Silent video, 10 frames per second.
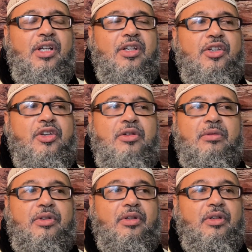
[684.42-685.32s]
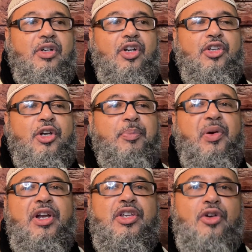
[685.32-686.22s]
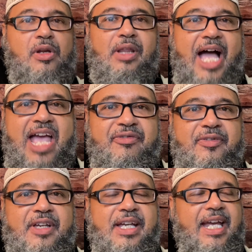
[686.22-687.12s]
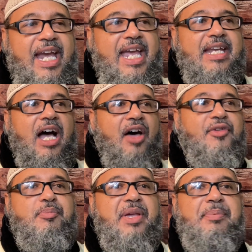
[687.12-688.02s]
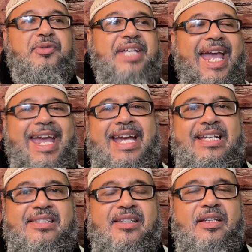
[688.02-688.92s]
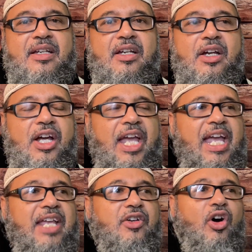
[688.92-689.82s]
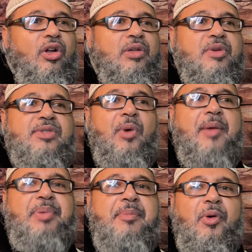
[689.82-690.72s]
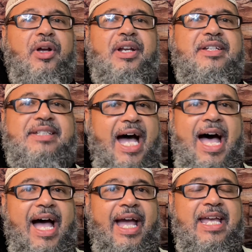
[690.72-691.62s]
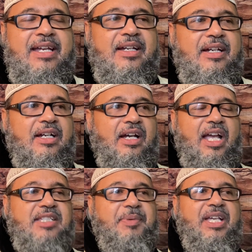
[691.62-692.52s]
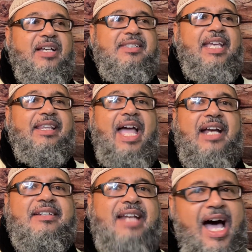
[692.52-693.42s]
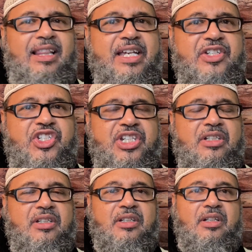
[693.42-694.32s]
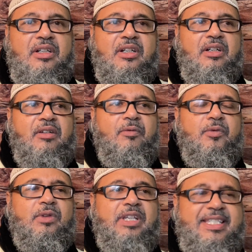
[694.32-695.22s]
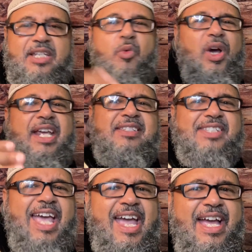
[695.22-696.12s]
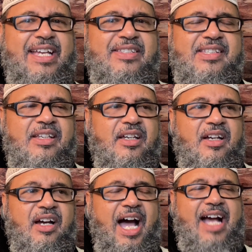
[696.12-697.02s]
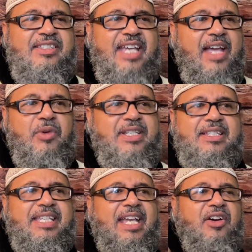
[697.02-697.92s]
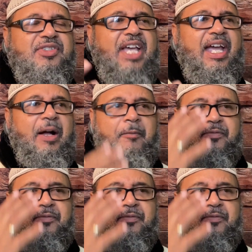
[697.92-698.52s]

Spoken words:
You're putting your life in other people's hands. And the only reason why people are going to die is because they lack knowledge. Listen what he says. Isaiah, what does he say in Hosea?